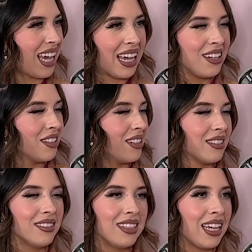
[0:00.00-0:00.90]
don't
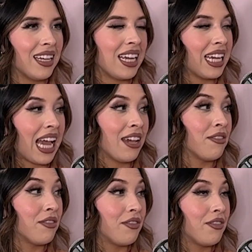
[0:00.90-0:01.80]
know. Yeah. And
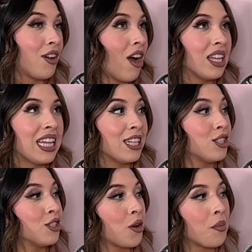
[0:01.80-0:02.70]
I've gotten that
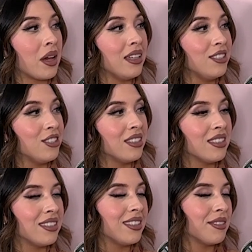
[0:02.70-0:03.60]
so much.
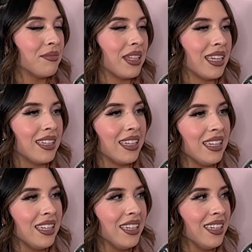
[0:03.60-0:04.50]
And so I'm like,
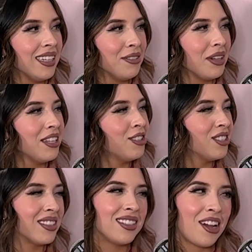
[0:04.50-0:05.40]
I'd rather
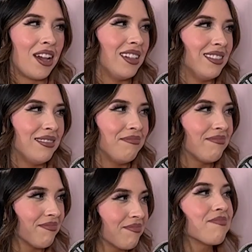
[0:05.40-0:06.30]
just not
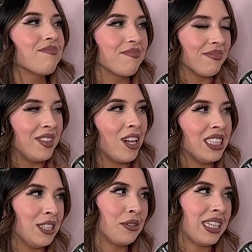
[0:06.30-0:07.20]

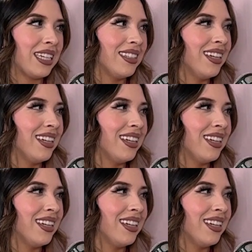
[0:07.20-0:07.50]
deal with it.